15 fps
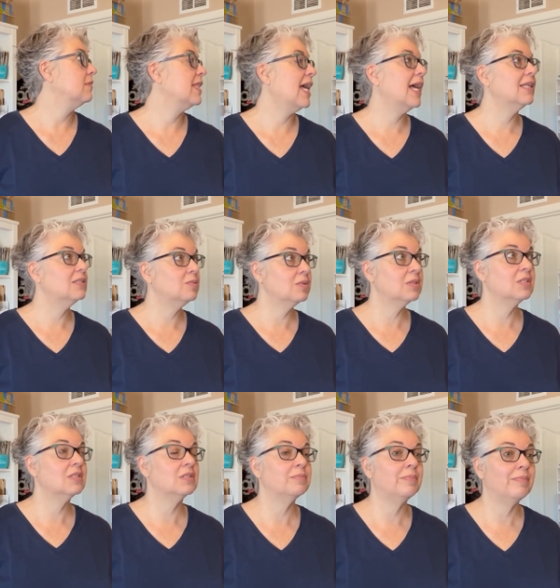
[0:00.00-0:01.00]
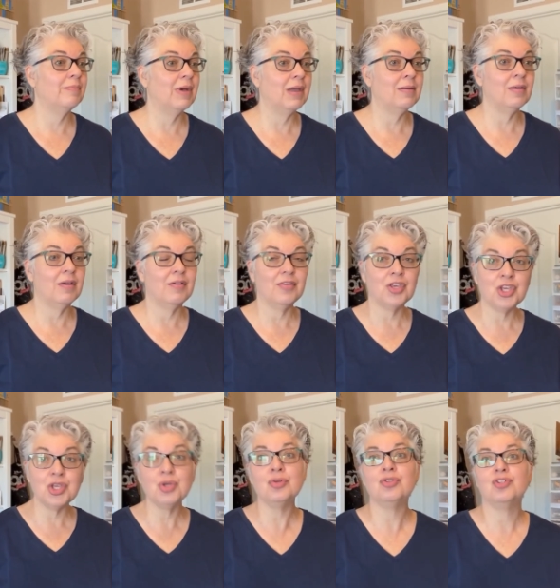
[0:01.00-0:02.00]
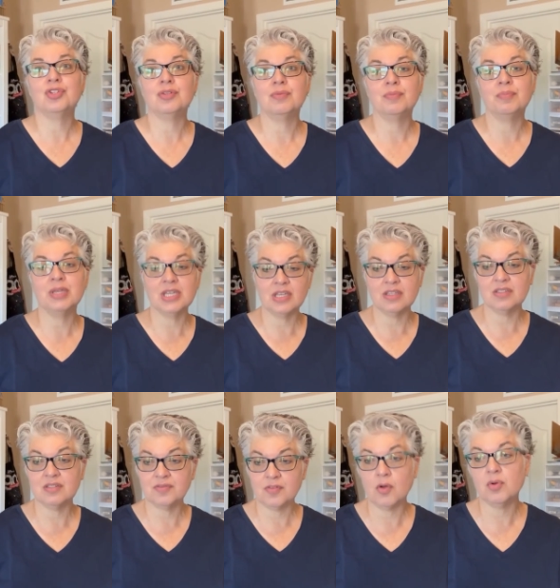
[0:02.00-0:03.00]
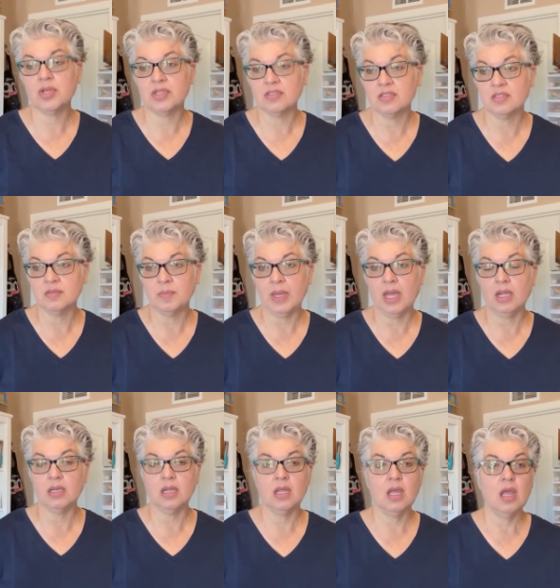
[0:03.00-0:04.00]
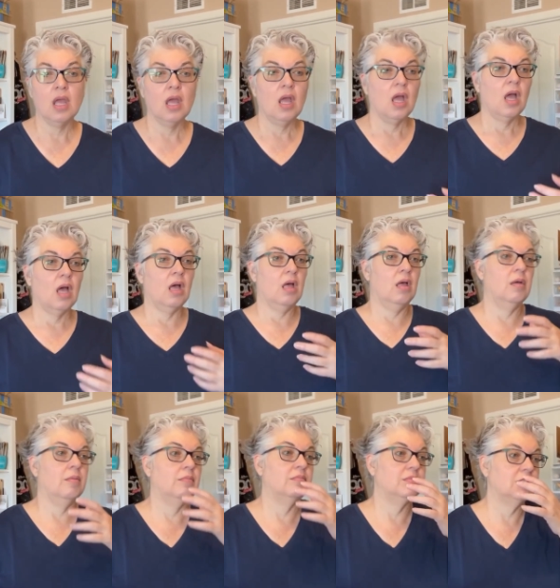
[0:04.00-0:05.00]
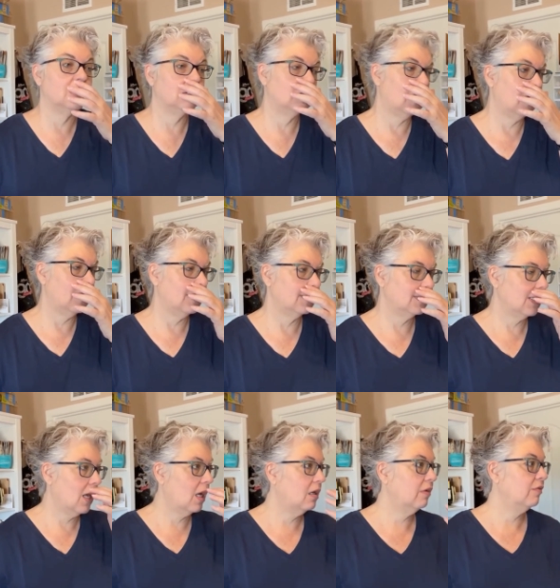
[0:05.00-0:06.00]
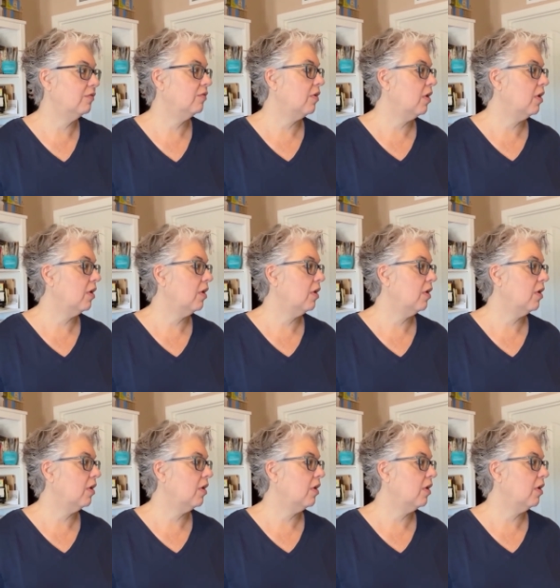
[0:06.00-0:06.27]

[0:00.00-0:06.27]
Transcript: that's what's my huge, biggest focus has been. Um, today is kind of